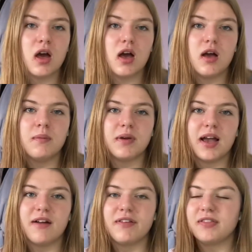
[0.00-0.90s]
Um, but
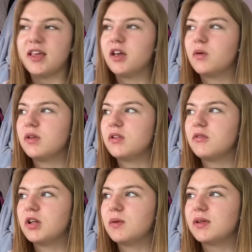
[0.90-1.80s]
yeah, I think they do
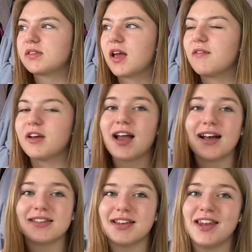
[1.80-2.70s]
really well together.
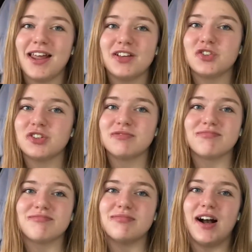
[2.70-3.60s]
Kaz and Inej,
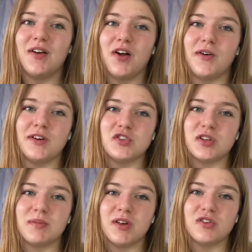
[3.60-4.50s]
I'll always
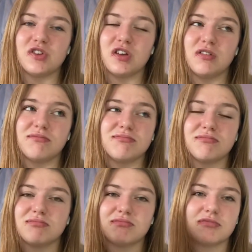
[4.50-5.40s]
ship those two.
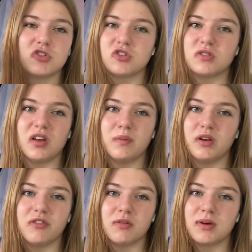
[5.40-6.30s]
Just a
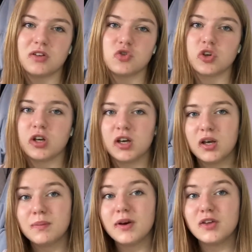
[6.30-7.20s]
beautiful match.
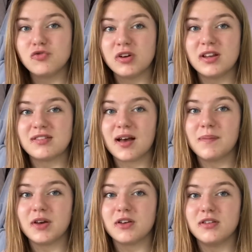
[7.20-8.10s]
But it's really sad
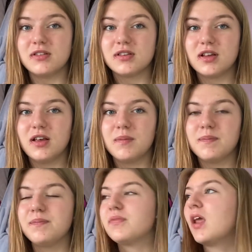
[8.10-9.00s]
because
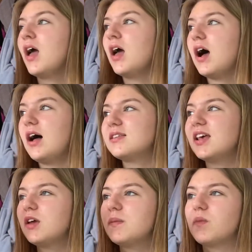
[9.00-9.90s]
I'll
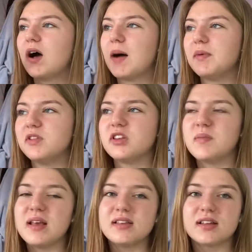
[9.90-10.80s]
tell you what happened. So
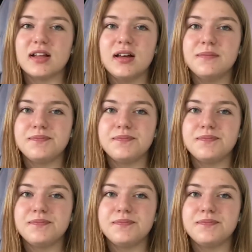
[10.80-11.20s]
basically,